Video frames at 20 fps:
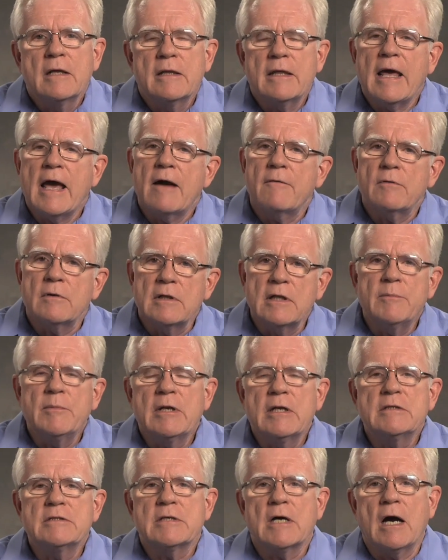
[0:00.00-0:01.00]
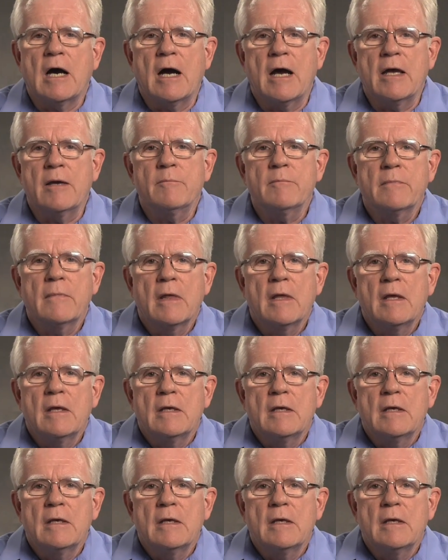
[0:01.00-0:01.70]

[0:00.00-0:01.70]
they have a limited time,